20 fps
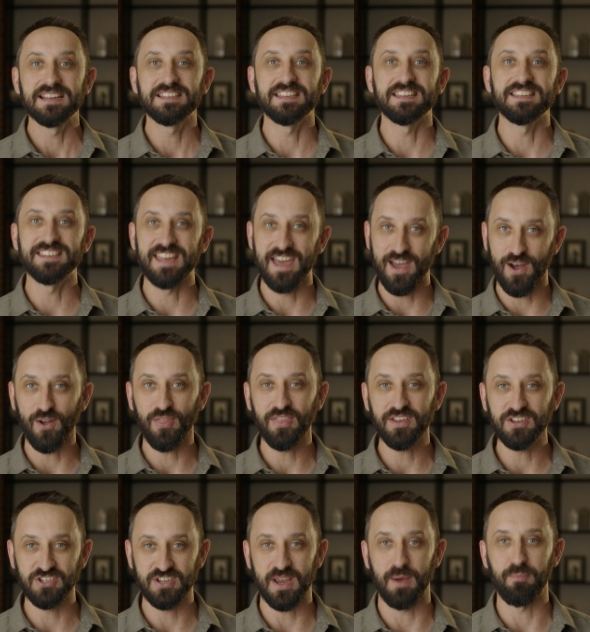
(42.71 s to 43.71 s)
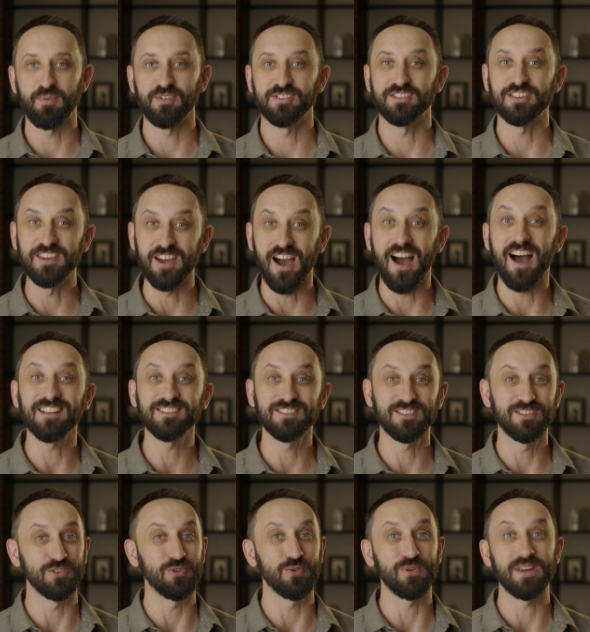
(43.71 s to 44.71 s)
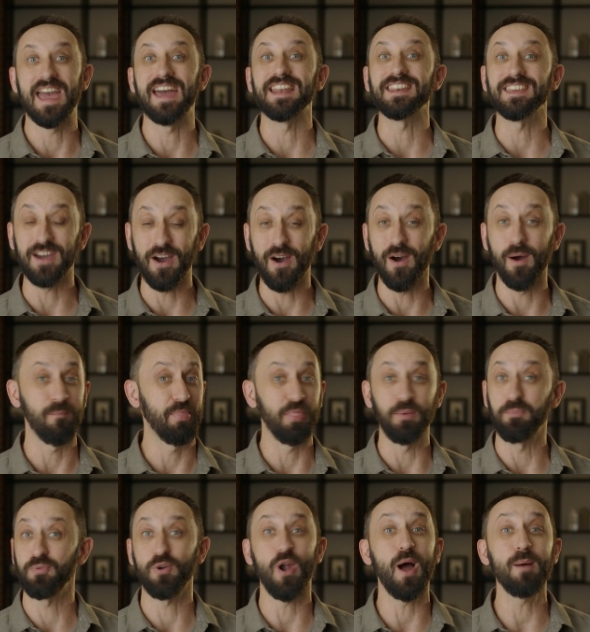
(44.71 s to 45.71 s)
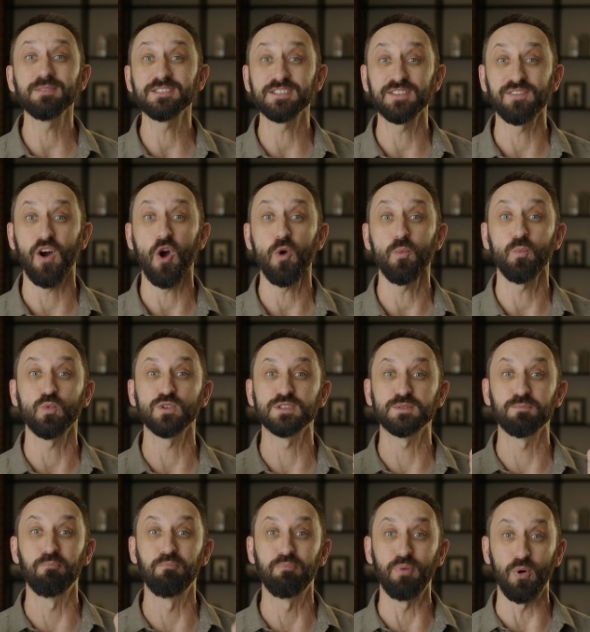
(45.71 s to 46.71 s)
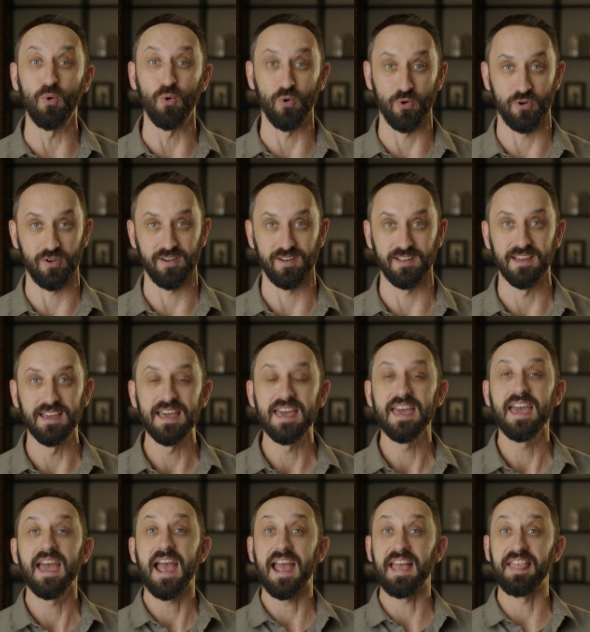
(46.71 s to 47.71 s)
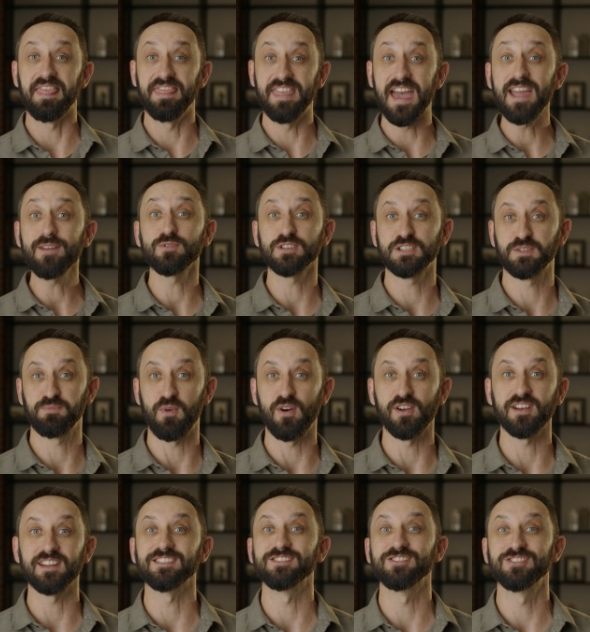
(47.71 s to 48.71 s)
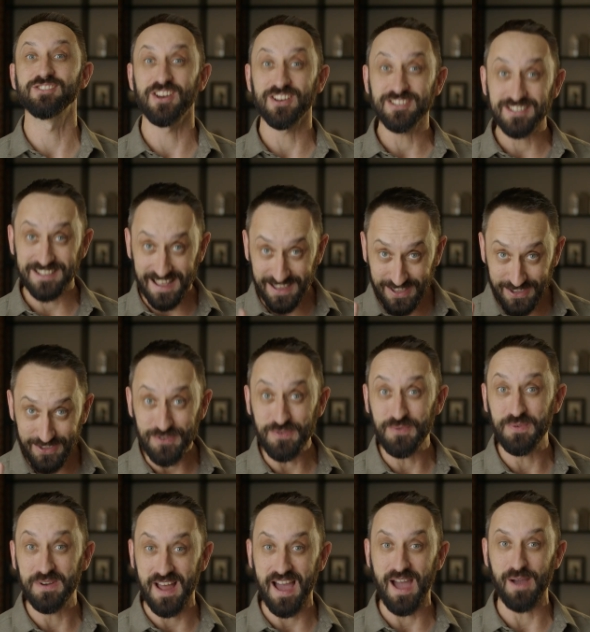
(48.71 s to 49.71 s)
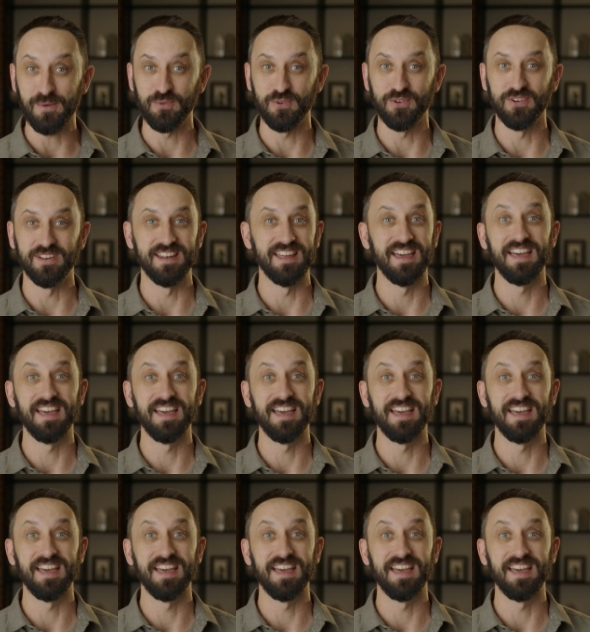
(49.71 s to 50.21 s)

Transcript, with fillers: To tell the shepherds God's glory had come. The promise of hope was born. And they responded just like you and I would.